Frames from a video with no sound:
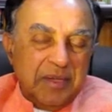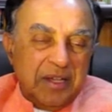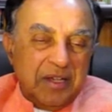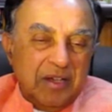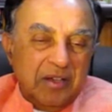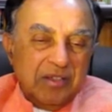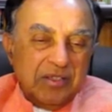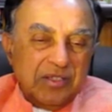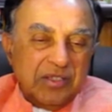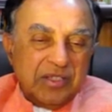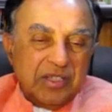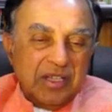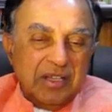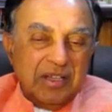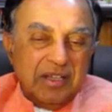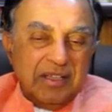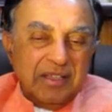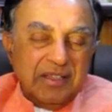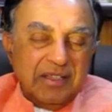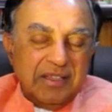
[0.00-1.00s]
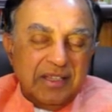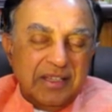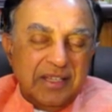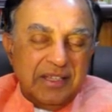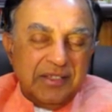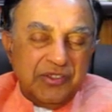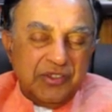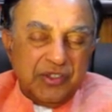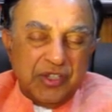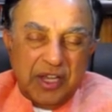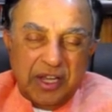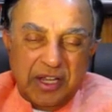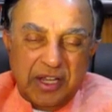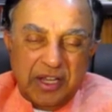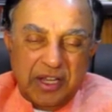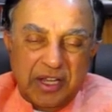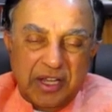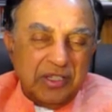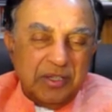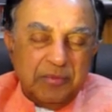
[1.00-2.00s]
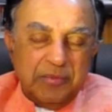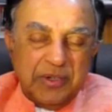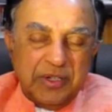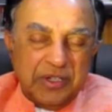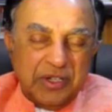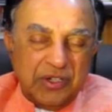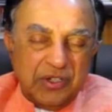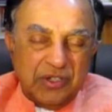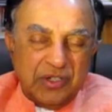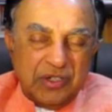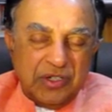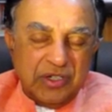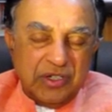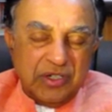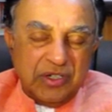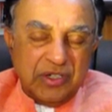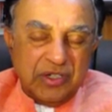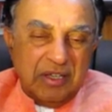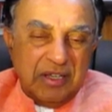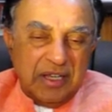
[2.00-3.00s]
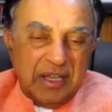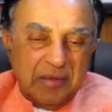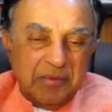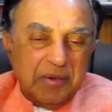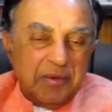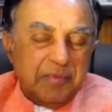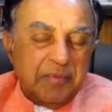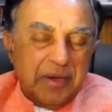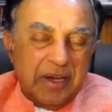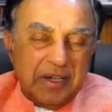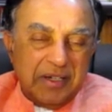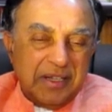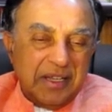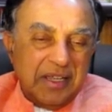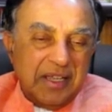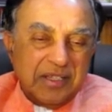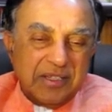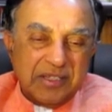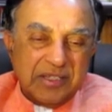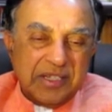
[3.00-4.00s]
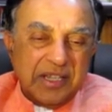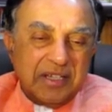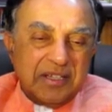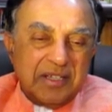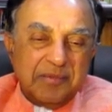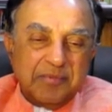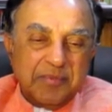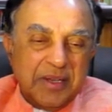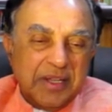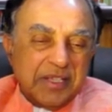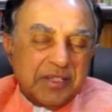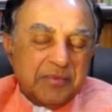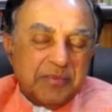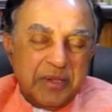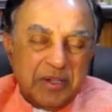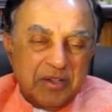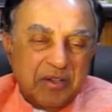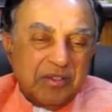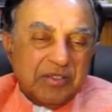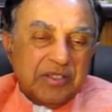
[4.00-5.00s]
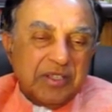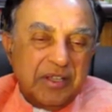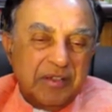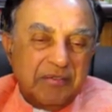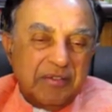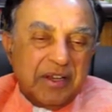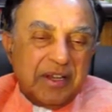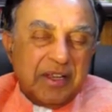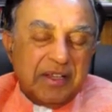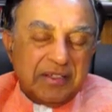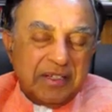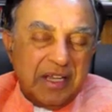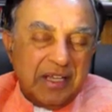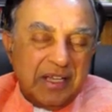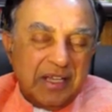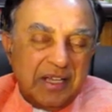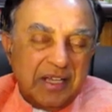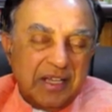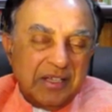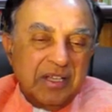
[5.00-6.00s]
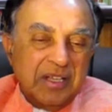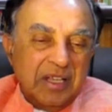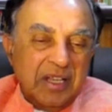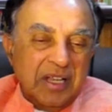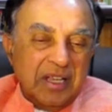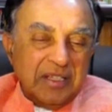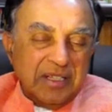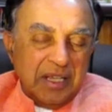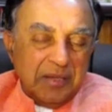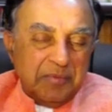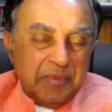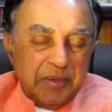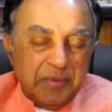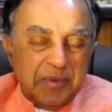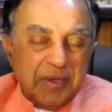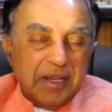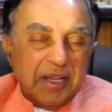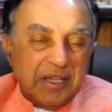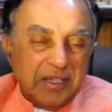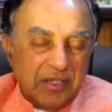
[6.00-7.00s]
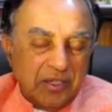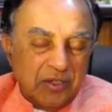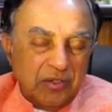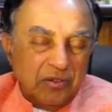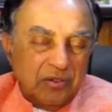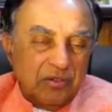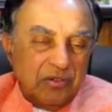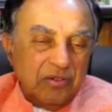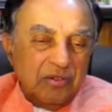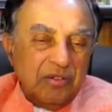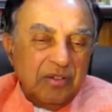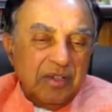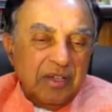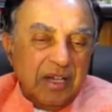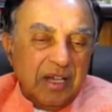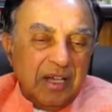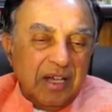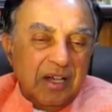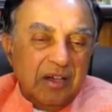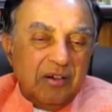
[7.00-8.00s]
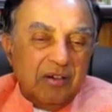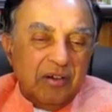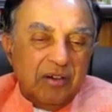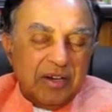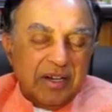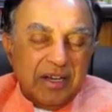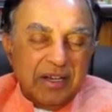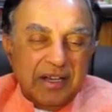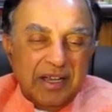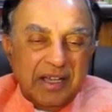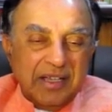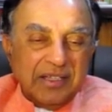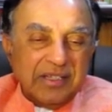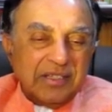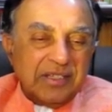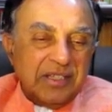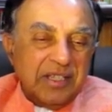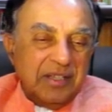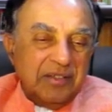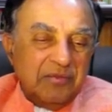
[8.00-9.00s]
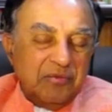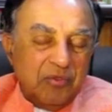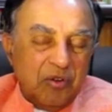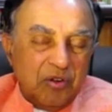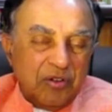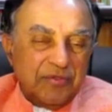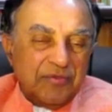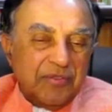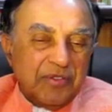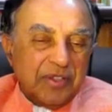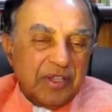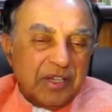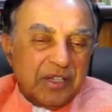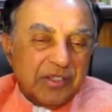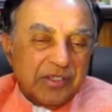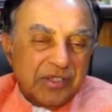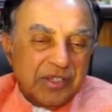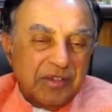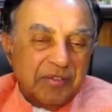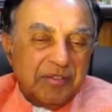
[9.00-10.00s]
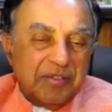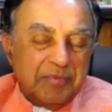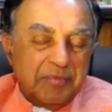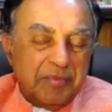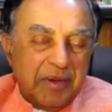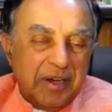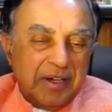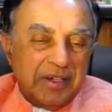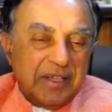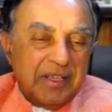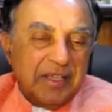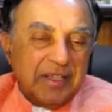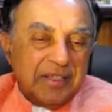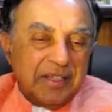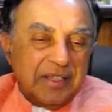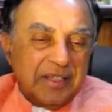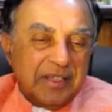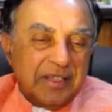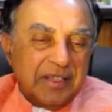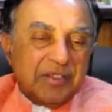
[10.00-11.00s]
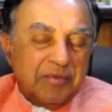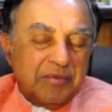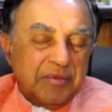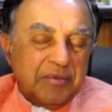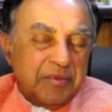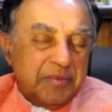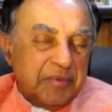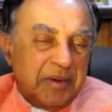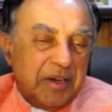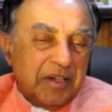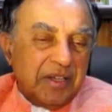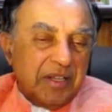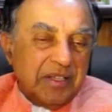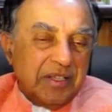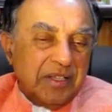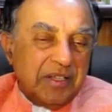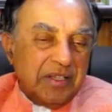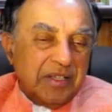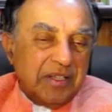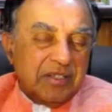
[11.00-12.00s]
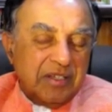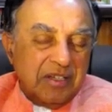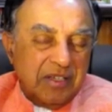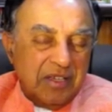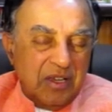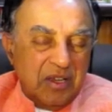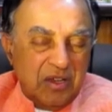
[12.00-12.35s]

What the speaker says: Because the change in the British Labour Party has taken place because they have recognized that people like you organized the vote for the Conservative Party, and the Conservative Party's